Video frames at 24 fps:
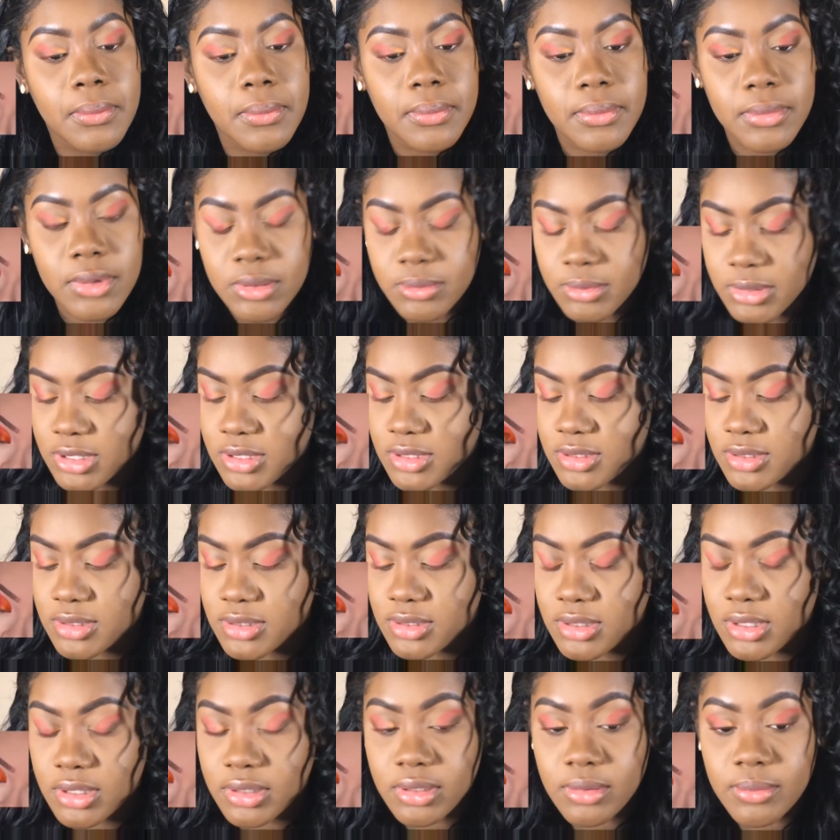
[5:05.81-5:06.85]
Maybe this is
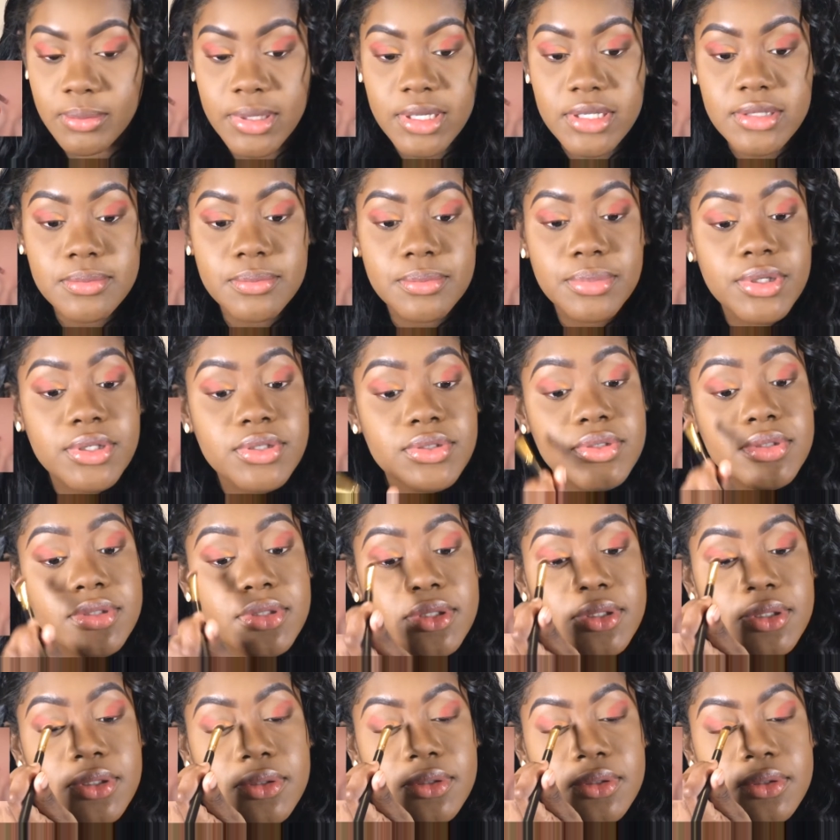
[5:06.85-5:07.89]
not the best brush to
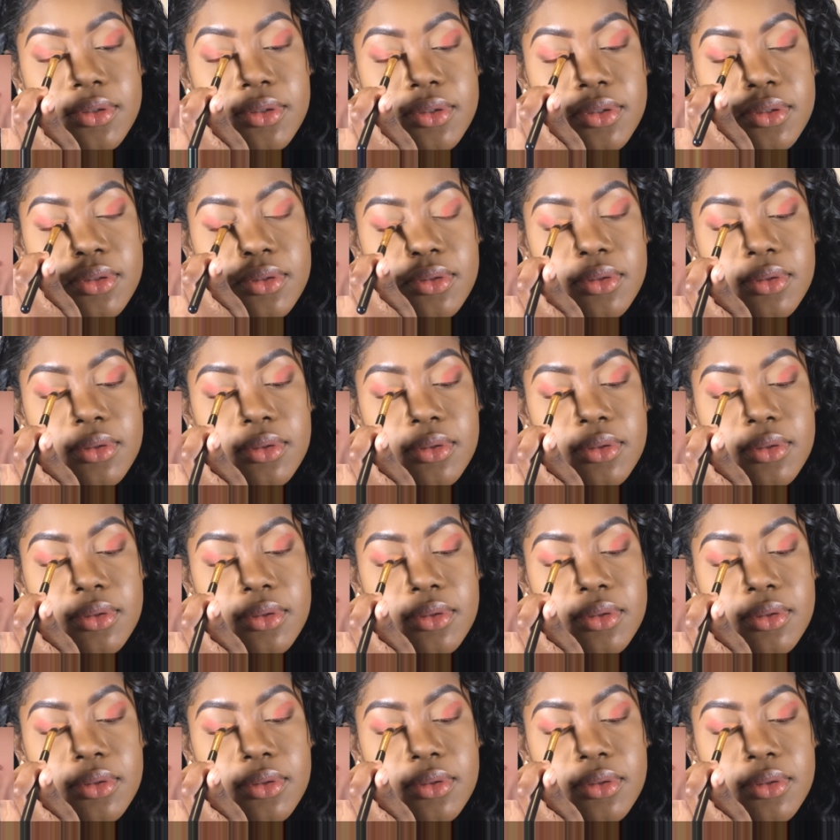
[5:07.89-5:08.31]
use.